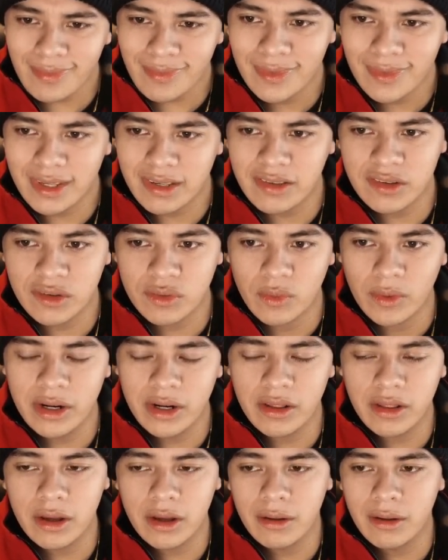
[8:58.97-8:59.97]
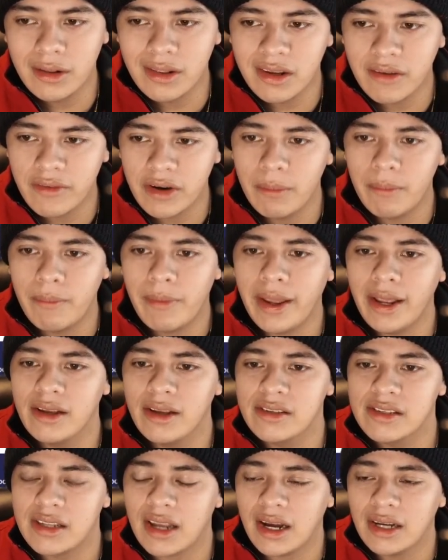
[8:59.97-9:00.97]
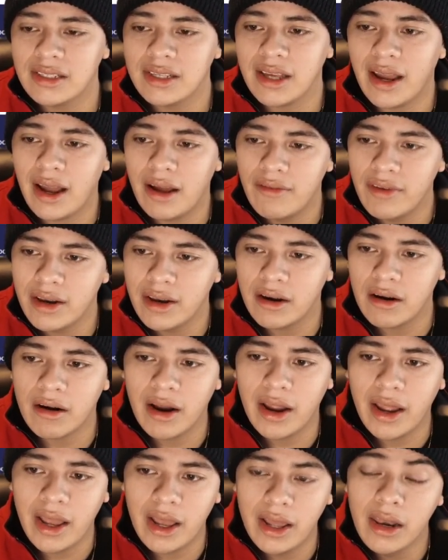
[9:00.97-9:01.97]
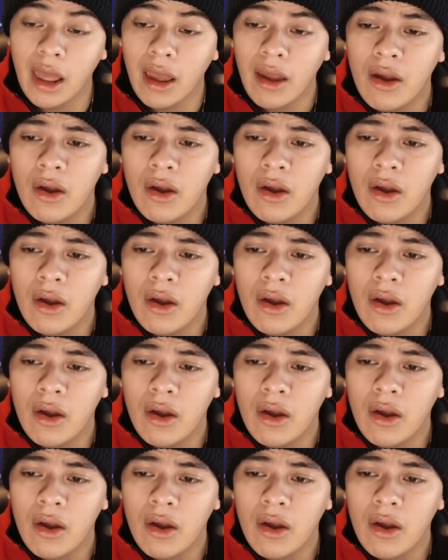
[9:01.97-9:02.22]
This is one of the dividend paying stocks I have in here and